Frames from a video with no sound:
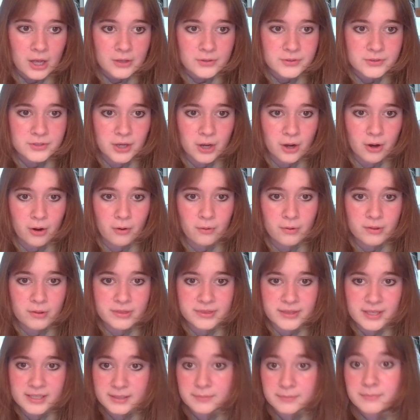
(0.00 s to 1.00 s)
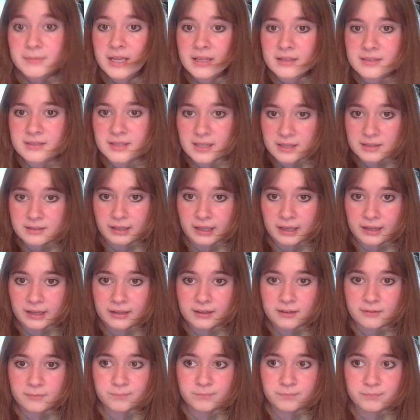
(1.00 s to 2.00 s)
So this means that
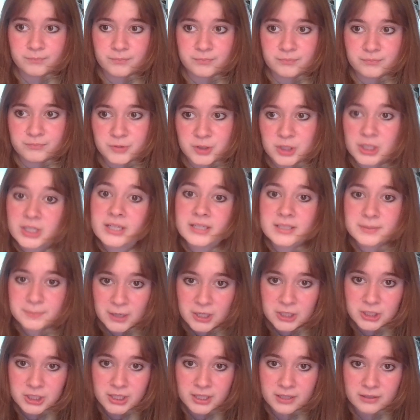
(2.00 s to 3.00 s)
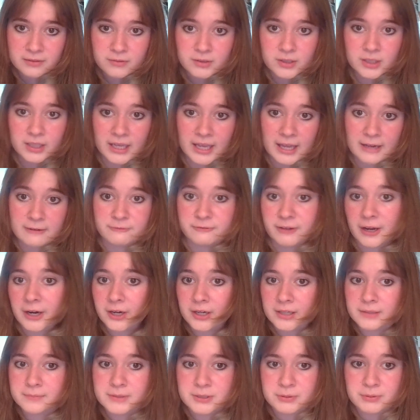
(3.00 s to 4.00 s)
like gene expression can
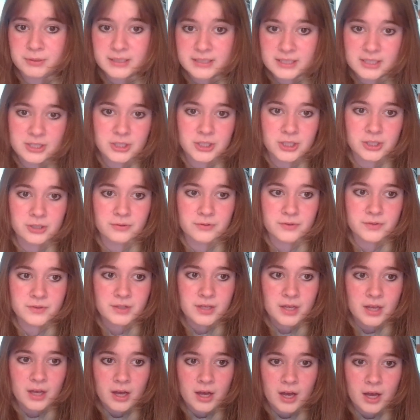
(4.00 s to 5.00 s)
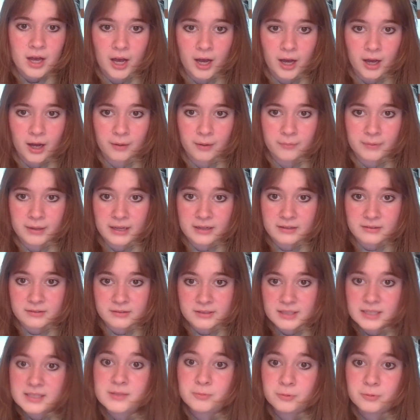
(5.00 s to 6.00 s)
vary between tissues.
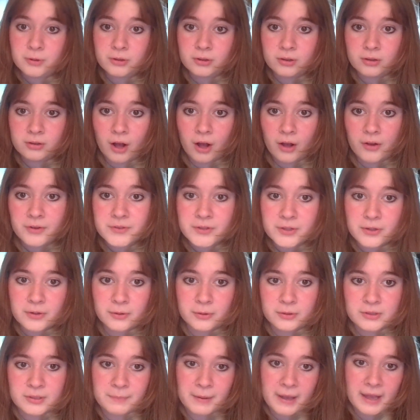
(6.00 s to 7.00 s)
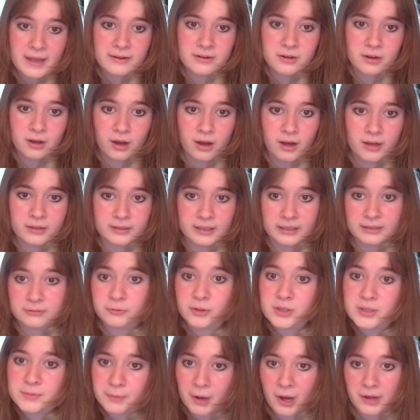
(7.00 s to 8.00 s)
And this will also depend on like
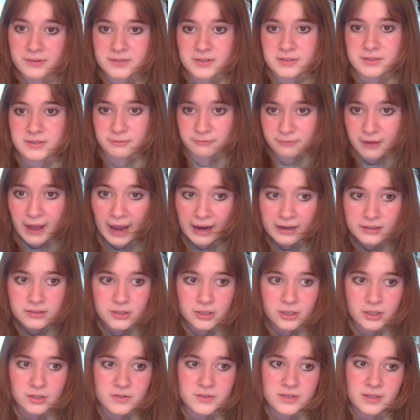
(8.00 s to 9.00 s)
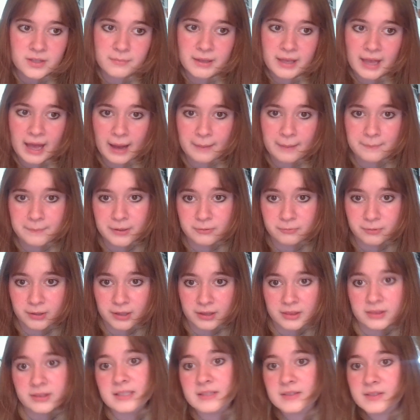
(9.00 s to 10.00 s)
responses to factors that may happen
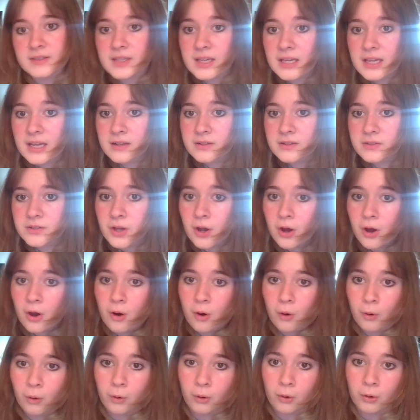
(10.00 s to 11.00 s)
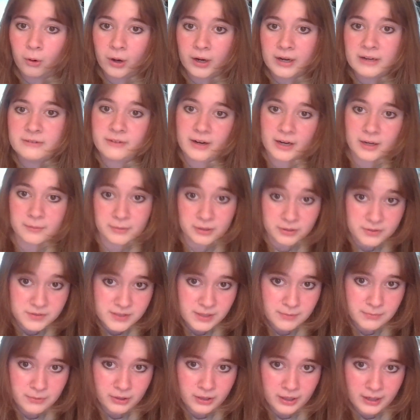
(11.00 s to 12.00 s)
with disease or environmental
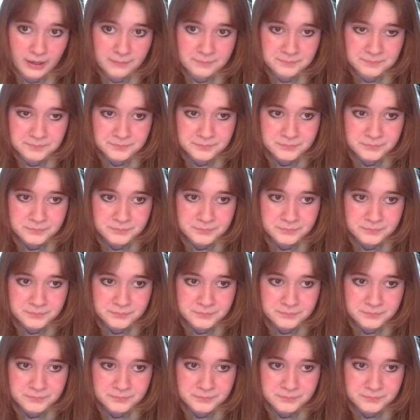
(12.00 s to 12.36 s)
stimuli.